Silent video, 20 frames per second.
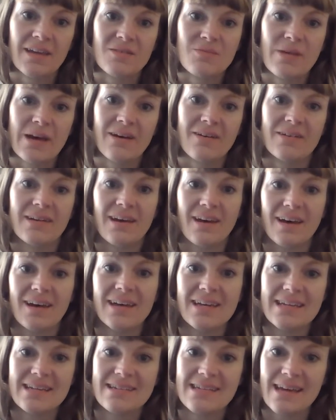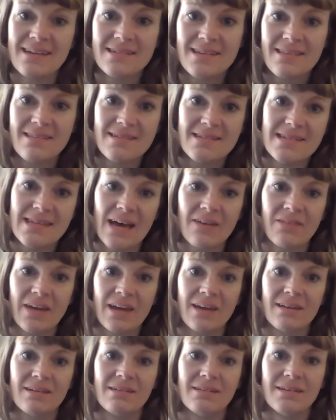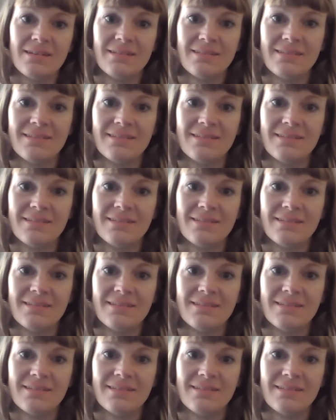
about 10 to the 7,